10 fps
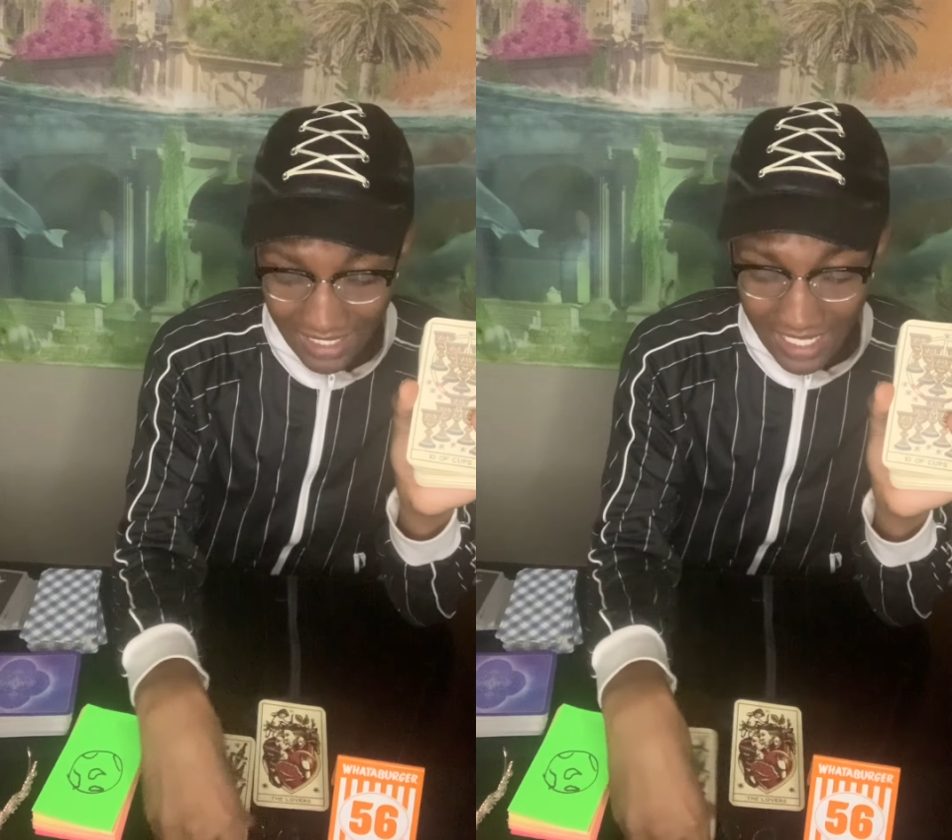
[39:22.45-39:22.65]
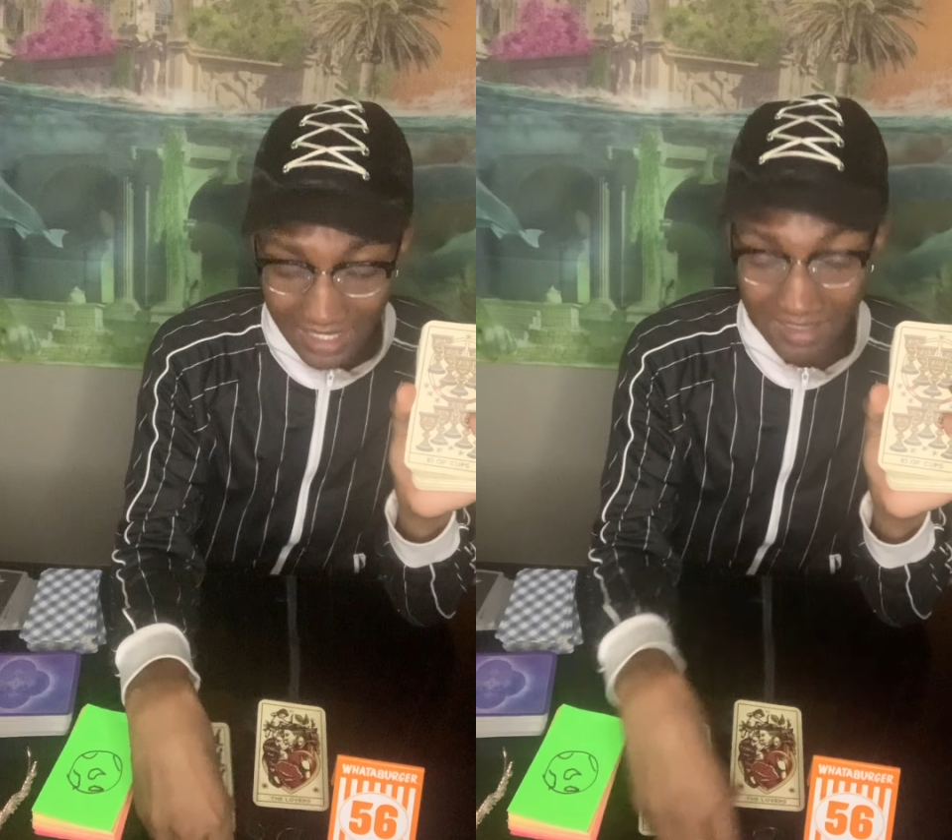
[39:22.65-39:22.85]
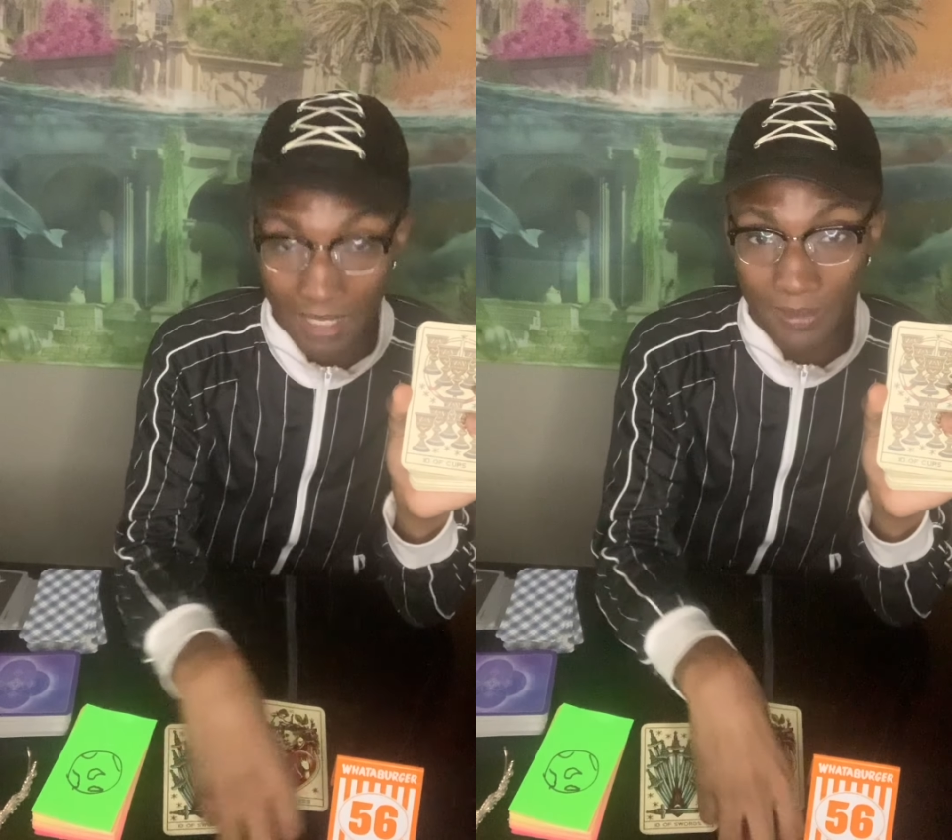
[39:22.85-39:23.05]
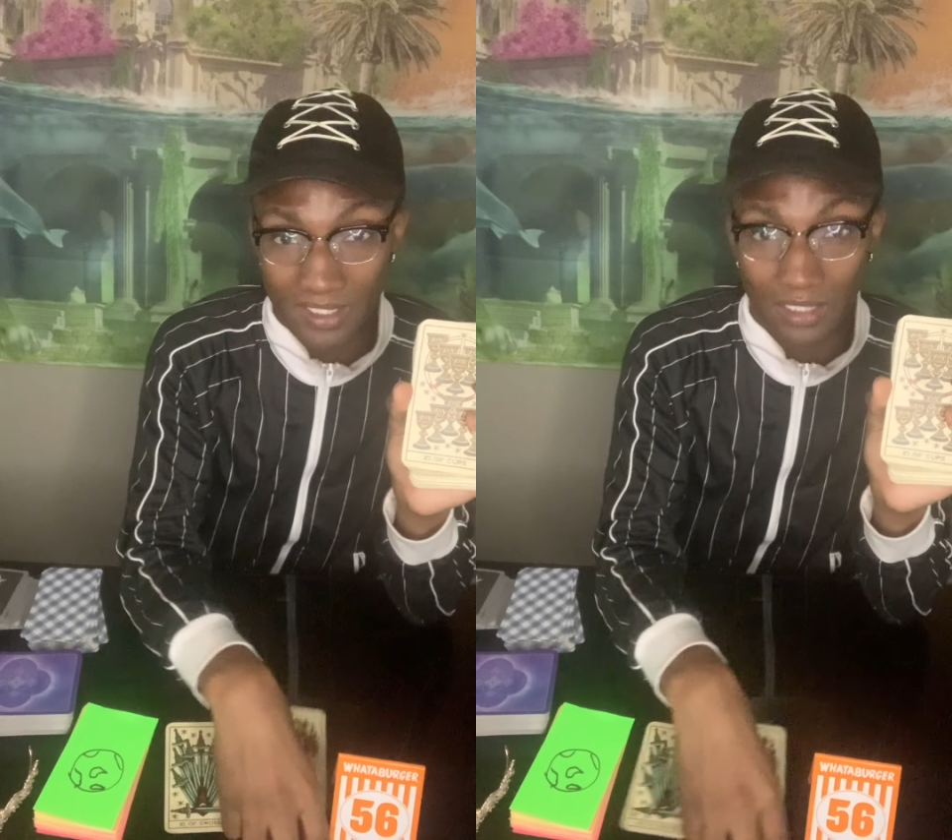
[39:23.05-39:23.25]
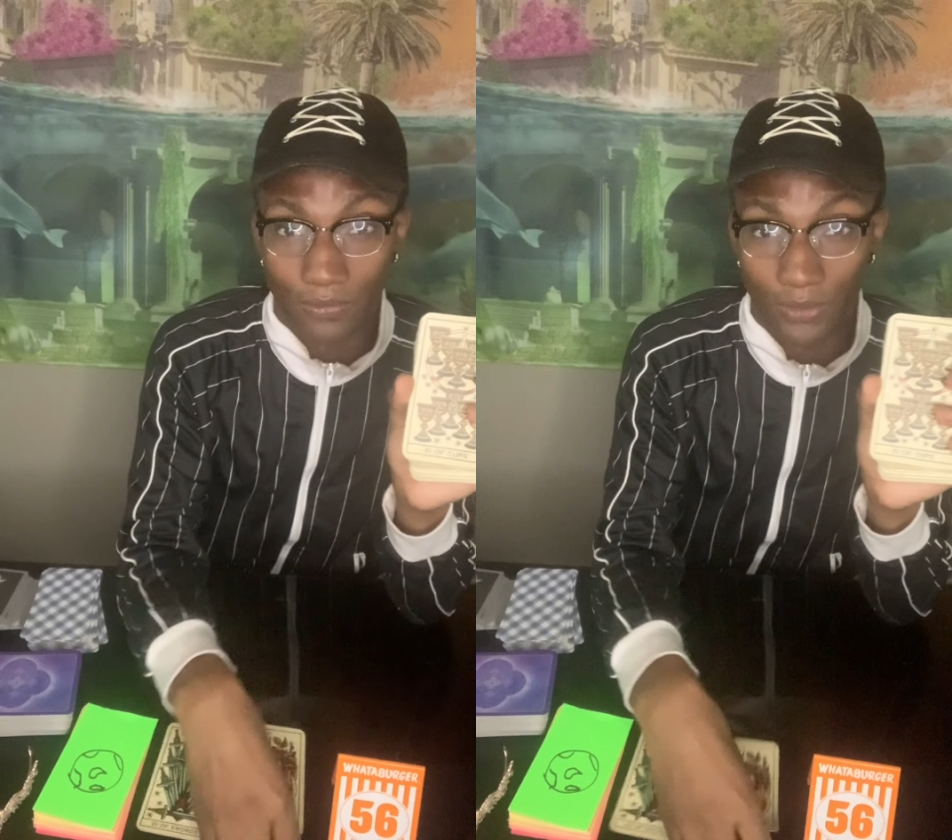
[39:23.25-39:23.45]
and step into
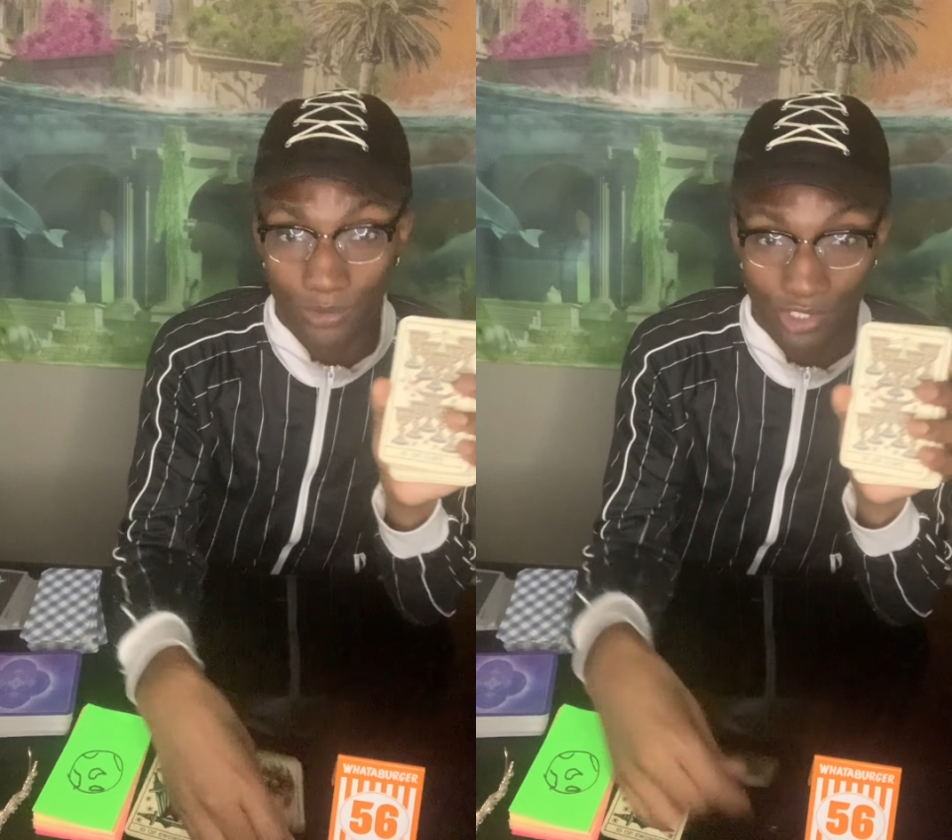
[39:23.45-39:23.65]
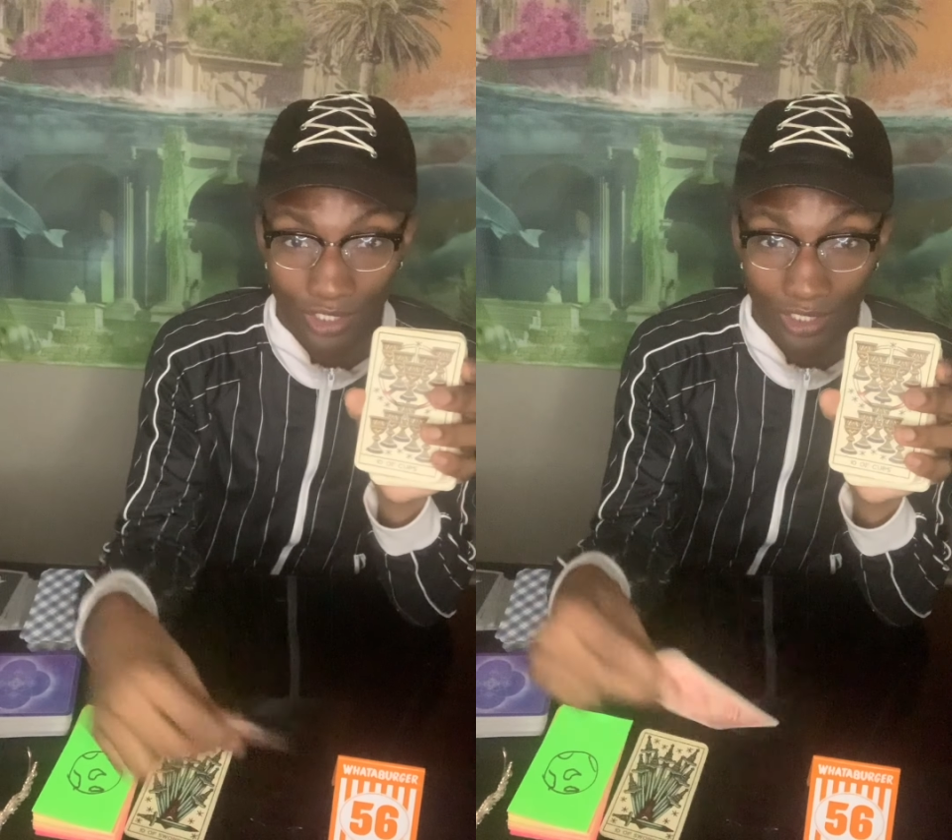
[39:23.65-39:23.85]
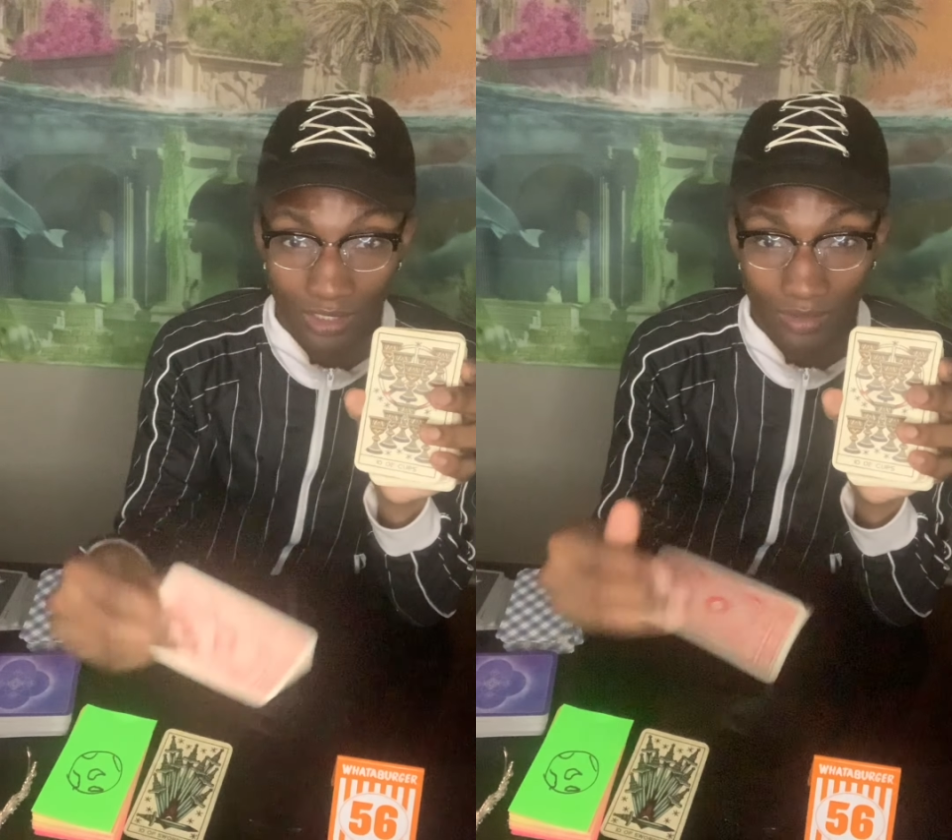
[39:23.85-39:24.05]
the future,